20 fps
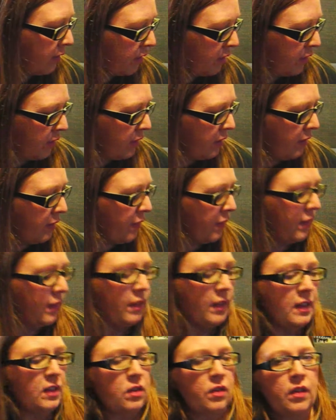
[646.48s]
Uh,
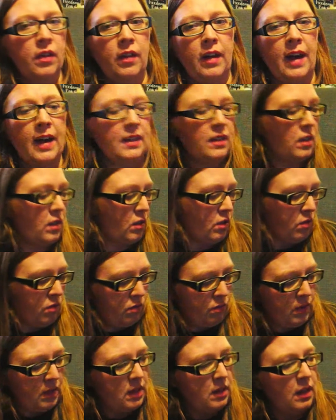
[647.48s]
these are the last
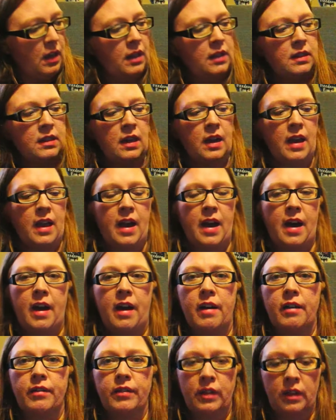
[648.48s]
three things that I
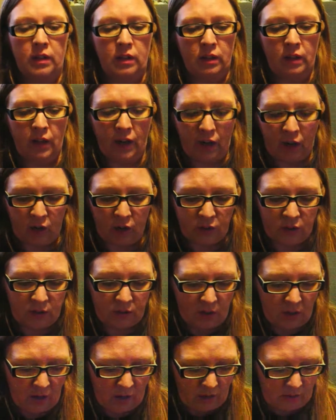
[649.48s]
have, and they are
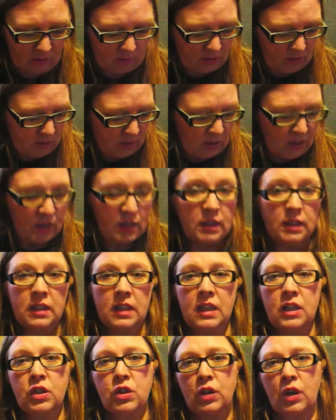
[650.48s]
uh,
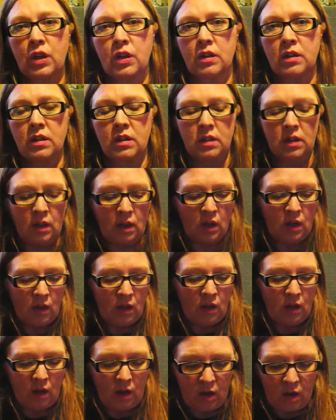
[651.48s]
t-shirts.
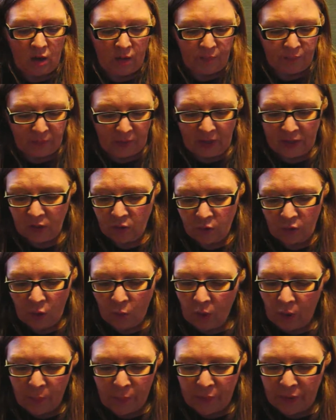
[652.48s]
Um, I don't
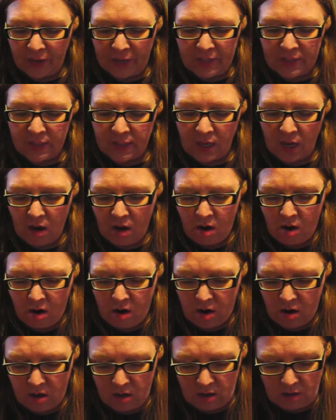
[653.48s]
know what brands they
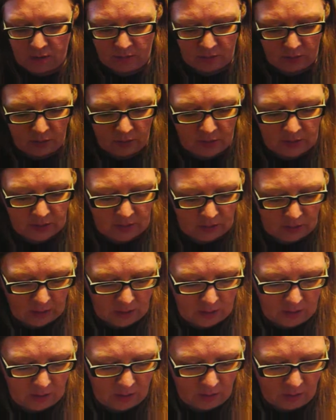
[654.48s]
are. There isn't
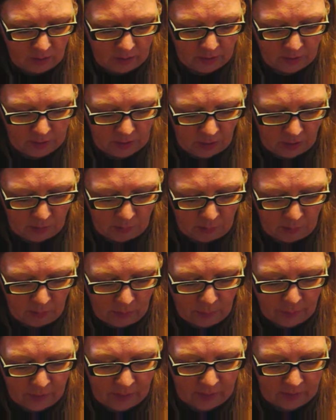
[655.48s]
anything on here telling me
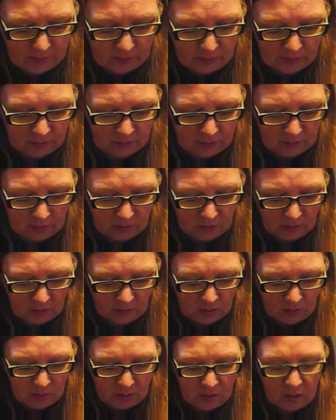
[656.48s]
what brand it is.
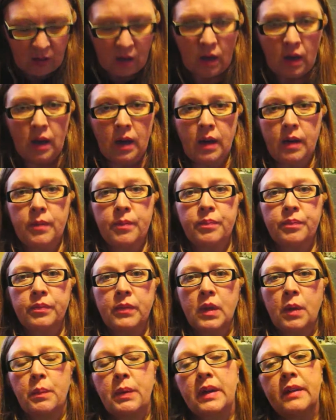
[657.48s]
Um,
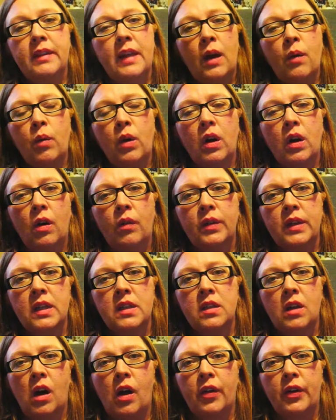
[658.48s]
but they were
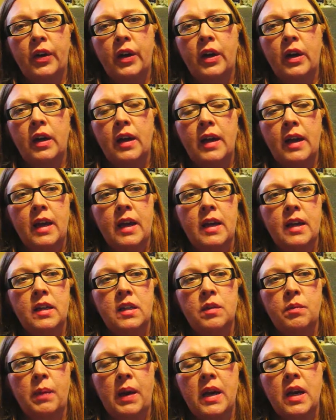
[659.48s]
only a dollar
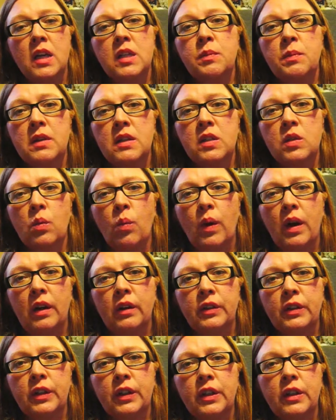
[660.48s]
and my husband is a
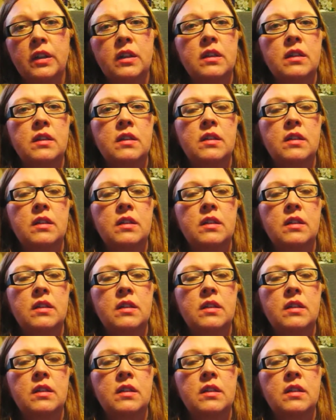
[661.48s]
welder